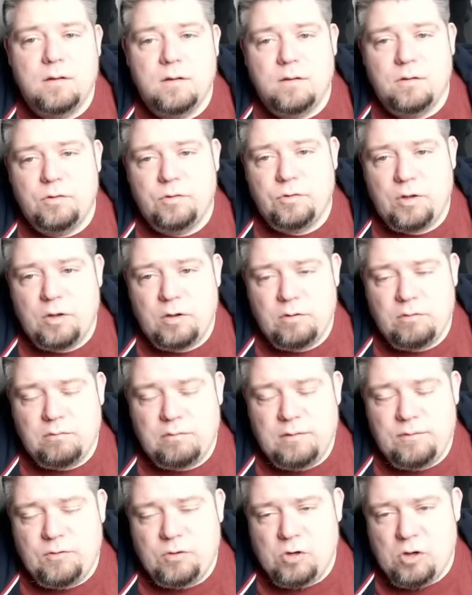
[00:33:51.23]
So
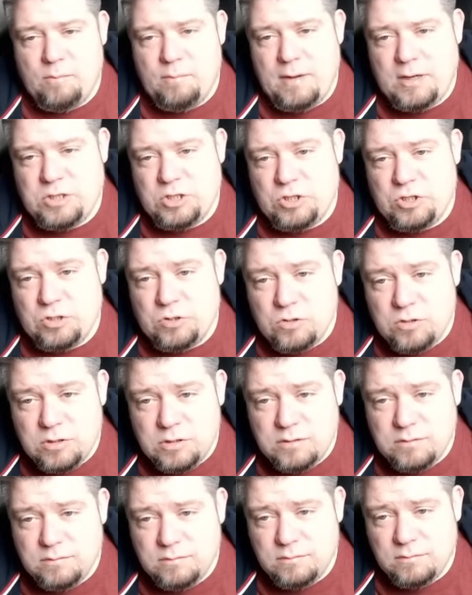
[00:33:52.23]
if you've got a magic
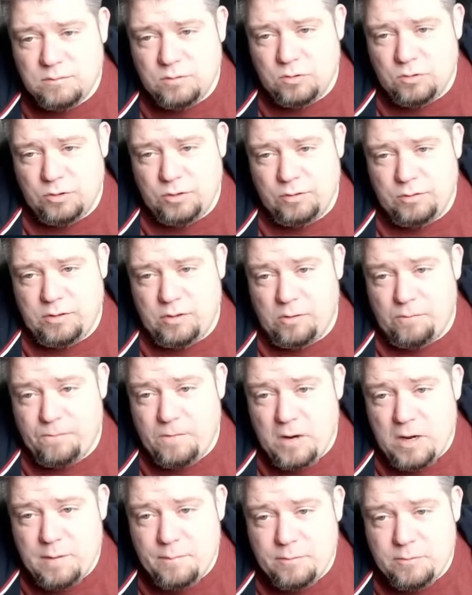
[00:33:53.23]
sword or you've got a
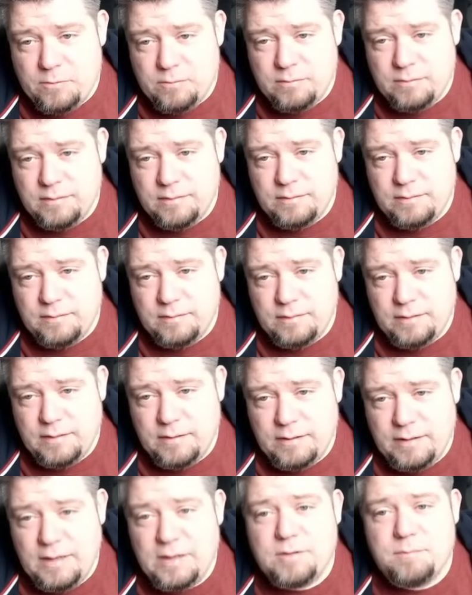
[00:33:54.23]
fireball,
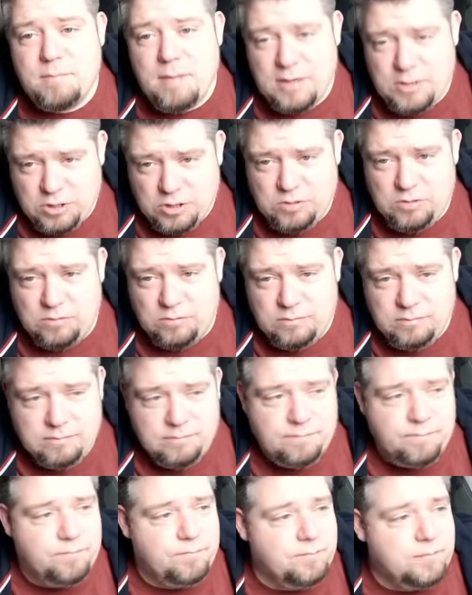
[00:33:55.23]
it's magical.
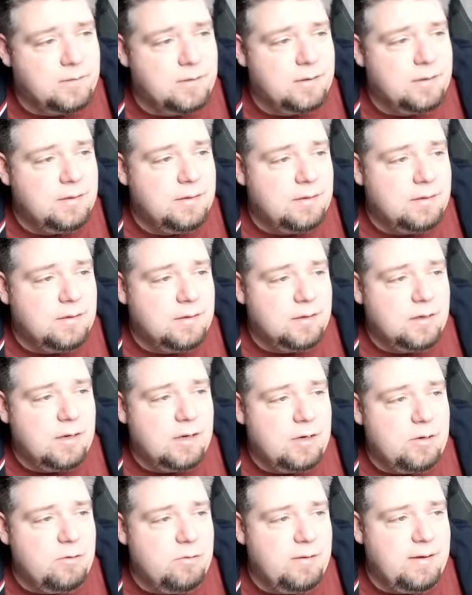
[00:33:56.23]

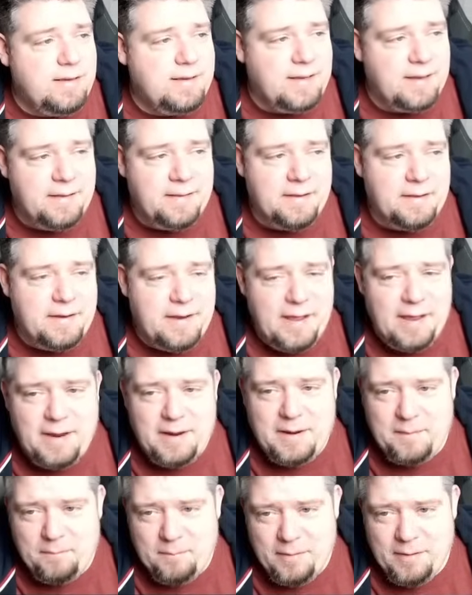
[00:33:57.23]
Clue is in the
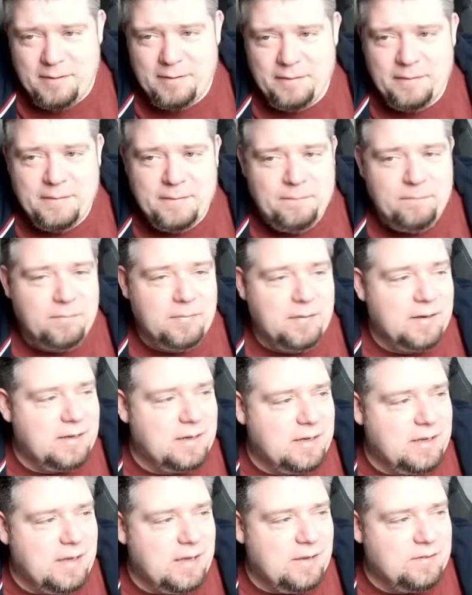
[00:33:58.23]
name.
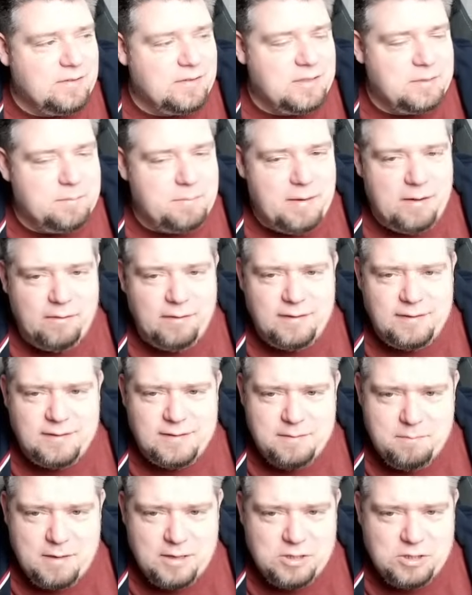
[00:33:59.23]
Gonna cast a spell.
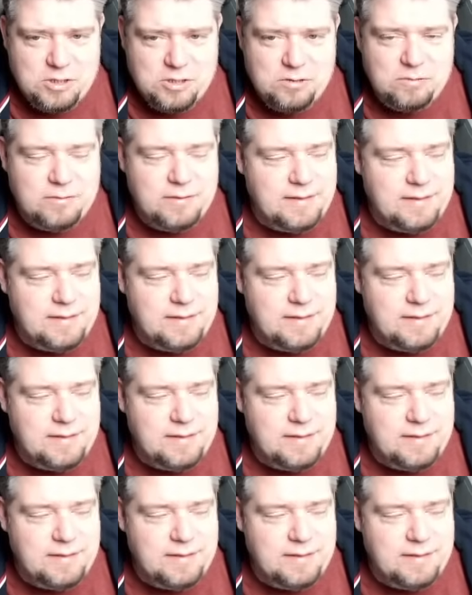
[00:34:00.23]
Is it magical?